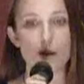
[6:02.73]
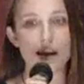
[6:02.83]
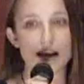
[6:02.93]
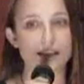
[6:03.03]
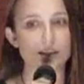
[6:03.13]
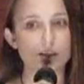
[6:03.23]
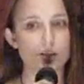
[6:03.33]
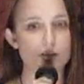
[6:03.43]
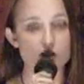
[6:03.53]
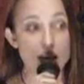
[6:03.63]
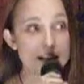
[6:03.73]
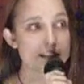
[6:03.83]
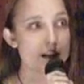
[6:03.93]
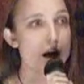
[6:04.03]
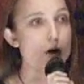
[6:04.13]
a point where he has to use a
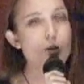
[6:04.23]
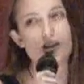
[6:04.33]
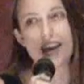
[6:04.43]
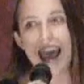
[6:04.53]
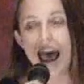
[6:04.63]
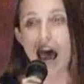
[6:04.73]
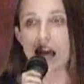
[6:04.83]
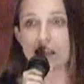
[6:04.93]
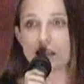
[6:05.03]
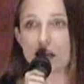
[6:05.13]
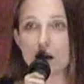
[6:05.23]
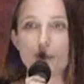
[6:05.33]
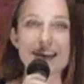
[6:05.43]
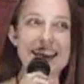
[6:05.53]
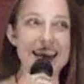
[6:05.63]
chainsaw, which he has,
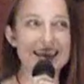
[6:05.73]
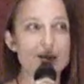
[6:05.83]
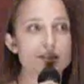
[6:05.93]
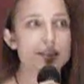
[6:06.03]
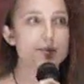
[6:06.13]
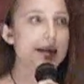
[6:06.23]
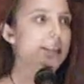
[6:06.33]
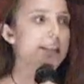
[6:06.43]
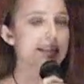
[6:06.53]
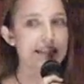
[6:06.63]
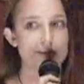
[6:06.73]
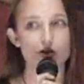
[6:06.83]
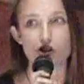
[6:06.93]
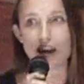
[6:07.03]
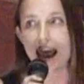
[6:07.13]
but he can't use it because he doesn't
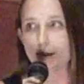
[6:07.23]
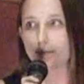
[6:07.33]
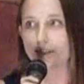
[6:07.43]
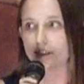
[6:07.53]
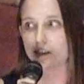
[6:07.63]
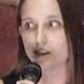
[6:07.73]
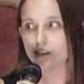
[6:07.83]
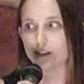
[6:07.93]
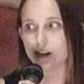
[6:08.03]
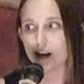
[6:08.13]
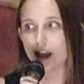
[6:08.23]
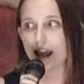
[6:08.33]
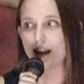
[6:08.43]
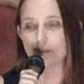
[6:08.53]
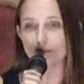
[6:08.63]
have chaps.
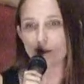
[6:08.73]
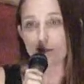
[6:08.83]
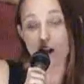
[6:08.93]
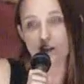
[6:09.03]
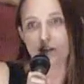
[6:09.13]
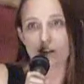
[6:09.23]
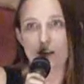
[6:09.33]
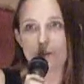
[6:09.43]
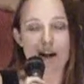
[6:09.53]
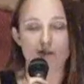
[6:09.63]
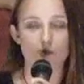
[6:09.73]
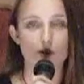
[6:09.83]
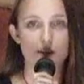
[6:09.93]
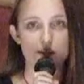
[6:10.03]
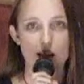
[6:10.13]
And I'm not certain
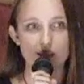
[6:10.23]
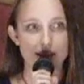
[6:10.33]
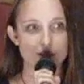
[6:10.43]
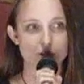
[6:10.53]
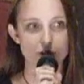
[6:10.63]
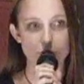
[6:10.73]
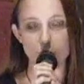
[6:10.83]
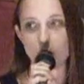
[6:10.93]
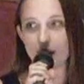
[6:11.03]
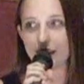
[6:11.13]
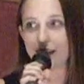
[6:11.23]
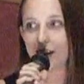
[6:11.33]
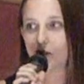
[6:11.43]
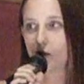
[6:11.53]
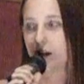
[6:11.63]
about whether or not that's true because
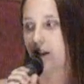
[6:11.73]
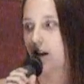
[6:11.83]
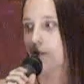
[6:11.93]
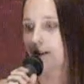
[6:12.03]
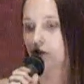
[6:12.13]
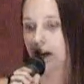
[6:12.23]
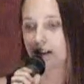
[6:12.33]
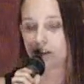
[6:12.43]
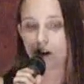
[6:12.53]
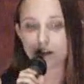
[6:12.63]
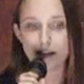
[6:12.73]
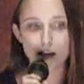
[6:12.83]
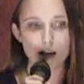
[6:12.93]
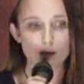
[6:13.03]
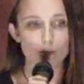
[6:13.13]
I don't know anything about chainsaws.
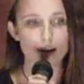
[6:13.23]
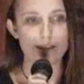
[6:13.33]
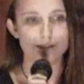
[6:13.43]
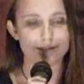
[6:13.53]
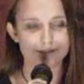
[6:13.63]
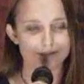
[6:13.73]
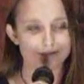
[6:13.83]
But